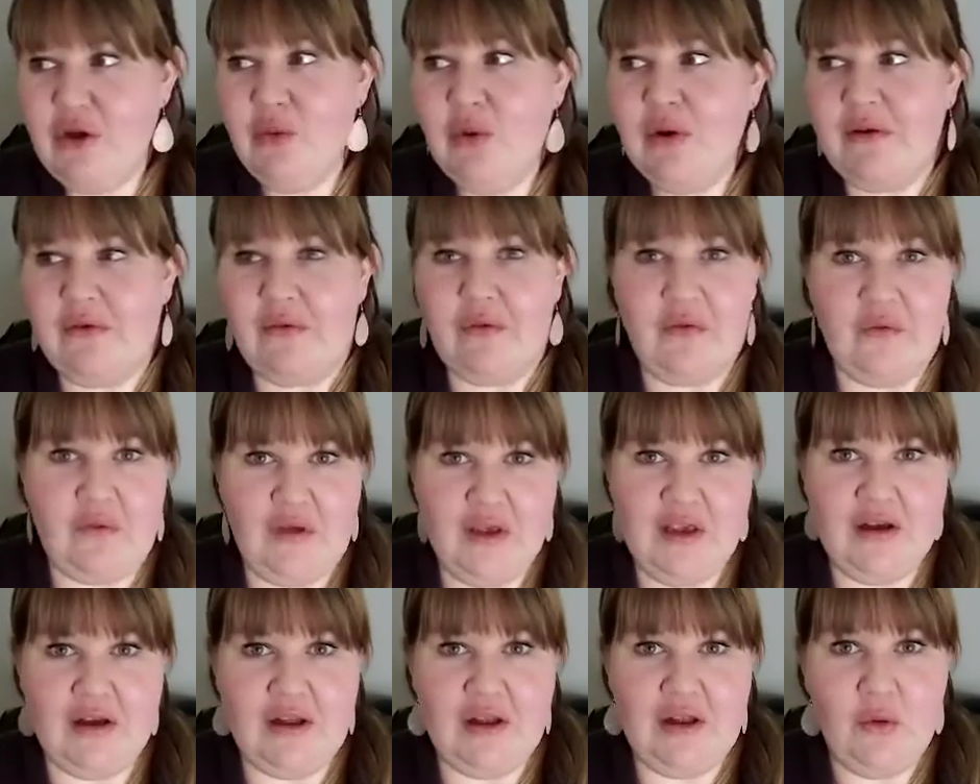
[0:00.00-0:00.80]
How do you
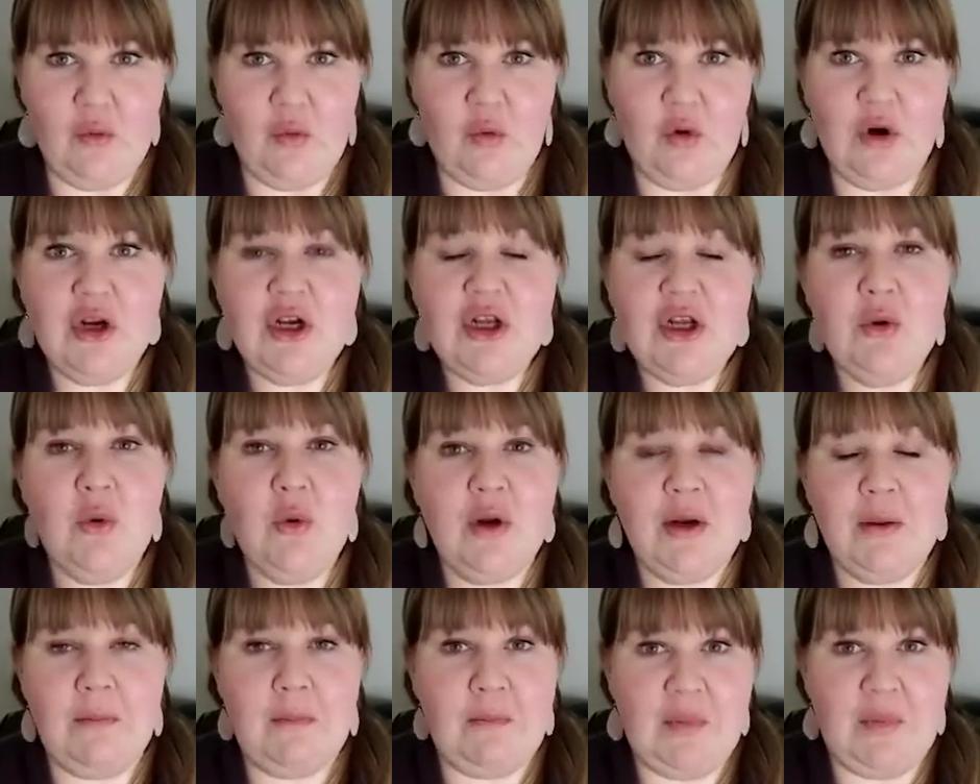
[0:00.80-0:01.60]
want to feel? Where
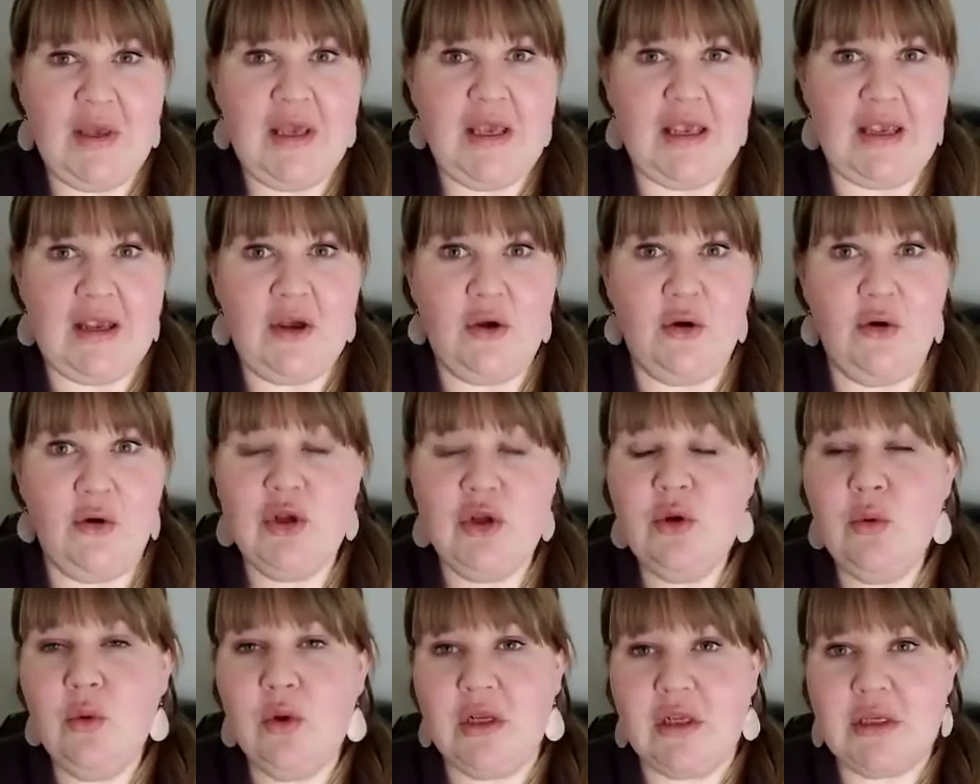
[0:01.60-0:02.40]
do you want to be?
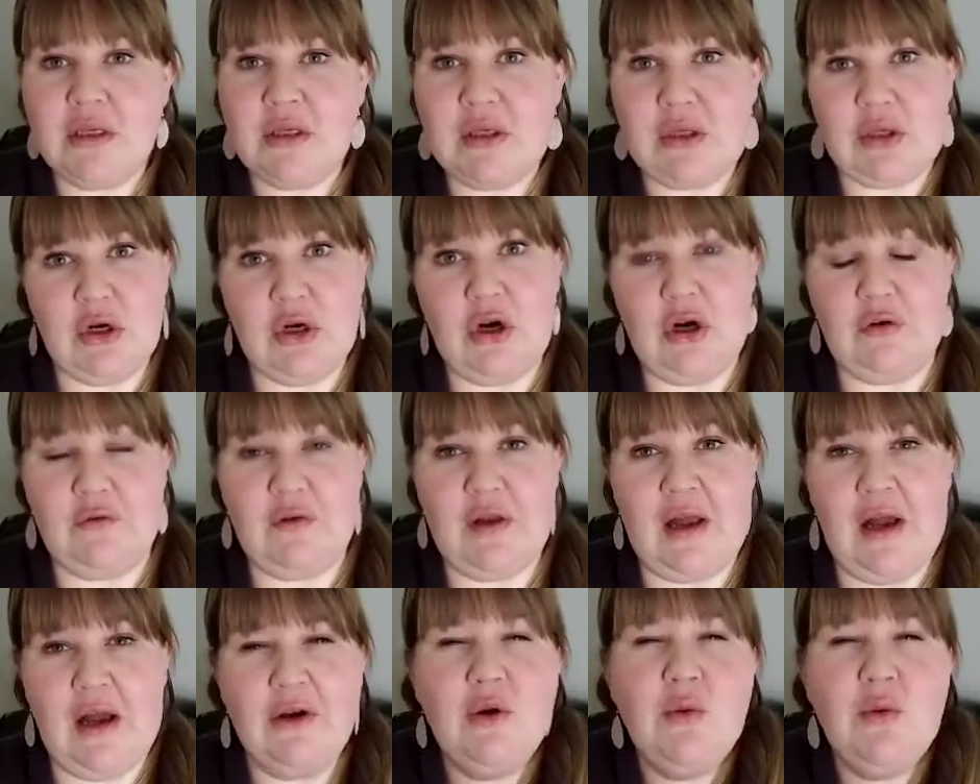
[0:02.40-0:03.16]
Who do you want to serve?